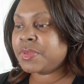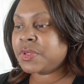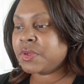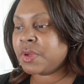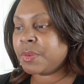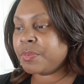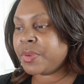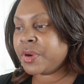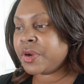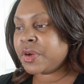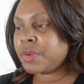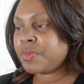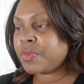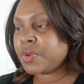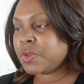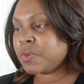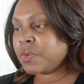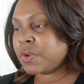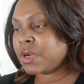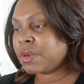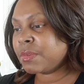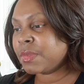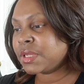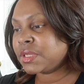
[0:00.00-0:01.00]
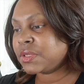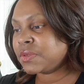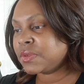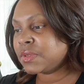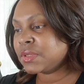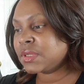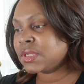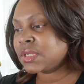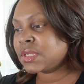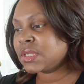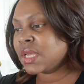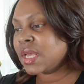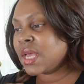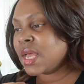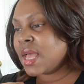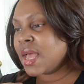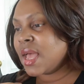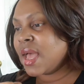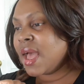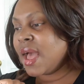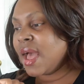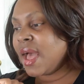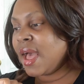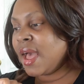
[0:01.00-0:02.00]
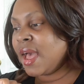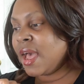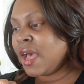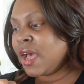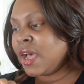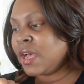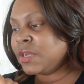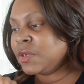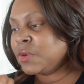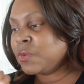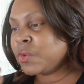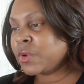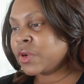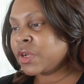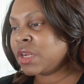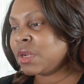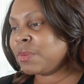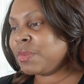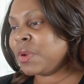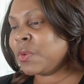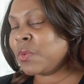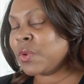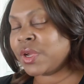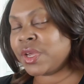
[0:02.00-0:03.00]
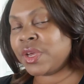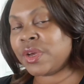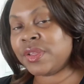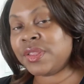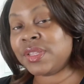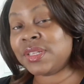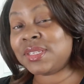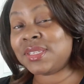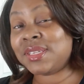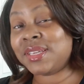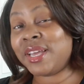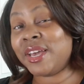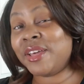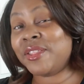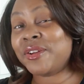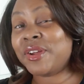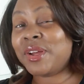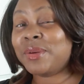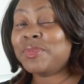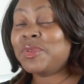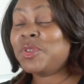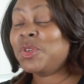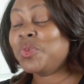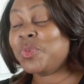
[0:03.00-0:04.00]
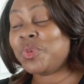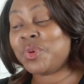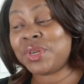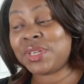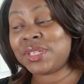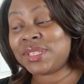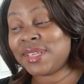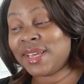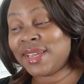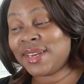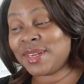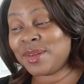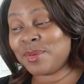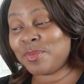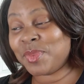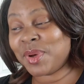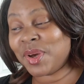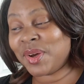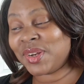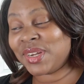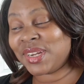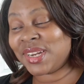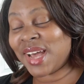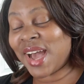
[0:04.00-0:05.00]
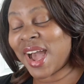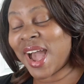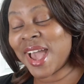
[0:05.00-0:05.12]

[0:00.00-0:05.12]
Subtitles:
So I'm paired up with one of my students, and we're going to be working on this together. I'm super excited about it.